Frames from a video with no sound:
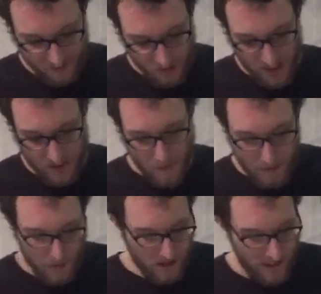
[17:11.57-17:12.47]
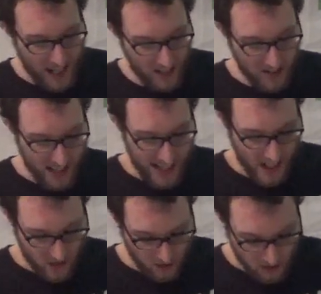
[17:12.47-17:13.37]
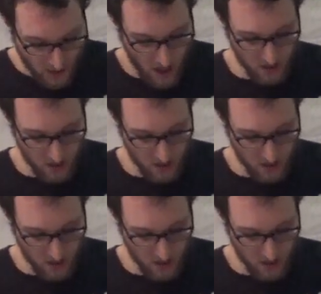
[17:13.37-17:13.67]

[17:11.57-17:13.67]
was a member of Hell's Angels.